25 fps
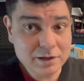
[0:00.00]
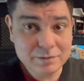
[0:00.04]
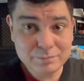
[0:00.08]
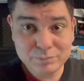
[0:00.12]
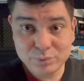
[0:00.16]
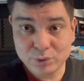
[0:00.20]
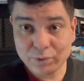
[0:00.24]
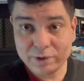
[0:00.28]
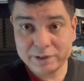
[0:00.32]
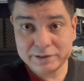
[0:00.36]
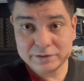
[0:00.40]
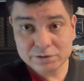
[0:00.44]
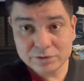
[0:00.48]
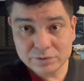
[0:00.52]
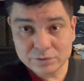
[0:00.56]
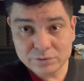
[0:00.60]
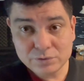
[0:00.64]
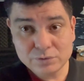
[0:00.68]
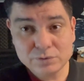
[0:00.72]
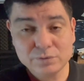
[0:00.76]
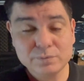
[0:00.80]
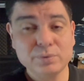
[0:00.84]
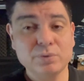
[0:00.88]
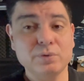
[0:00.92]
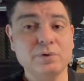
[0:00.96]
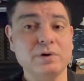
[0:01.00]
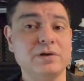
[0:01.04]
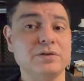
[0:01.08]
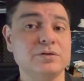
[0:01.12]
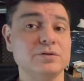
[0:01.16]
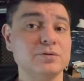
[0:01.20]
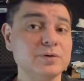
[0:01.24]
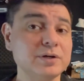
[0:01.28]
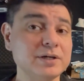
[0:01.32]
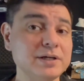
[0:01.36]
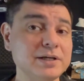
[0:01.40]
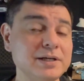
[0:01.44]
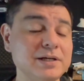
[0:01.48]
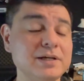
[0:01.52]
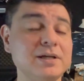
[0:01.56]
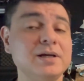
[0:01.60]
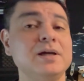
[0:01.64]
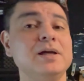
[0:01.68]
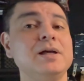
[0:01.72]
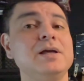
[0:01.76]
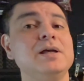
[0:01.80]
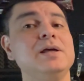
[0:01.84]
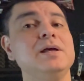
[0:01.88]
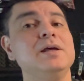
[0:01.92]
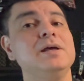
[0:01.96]
0.2, 0.3,
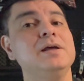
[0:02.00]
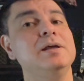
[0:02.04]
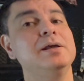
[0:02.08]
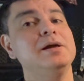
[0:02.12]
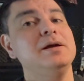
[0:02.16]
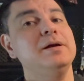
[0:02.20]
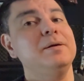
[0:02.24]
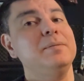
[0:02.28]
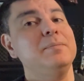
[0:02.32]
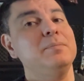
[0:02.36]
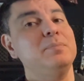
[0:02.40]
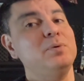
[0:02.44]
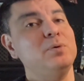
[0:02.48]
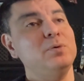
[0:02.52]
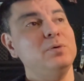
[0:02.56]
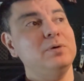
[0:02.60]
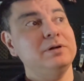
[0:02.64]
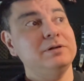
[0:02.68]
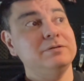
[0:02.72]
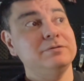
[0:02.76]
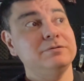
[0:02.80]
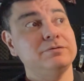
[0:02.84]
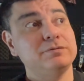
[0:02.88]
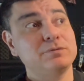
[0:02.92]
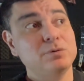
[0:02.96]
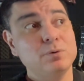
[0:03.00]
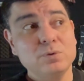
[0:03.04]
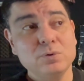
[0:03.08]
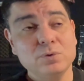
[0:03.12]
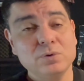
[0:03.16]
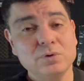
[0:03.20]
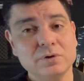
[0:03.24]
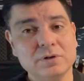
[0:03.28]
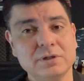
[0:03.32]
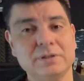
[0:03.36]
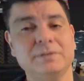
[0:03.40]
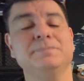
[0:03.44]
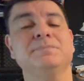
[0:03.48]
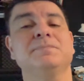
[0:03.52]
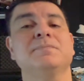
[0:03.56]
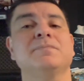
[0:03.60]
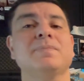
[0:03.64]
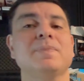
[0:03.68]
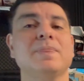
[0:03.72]
0.4,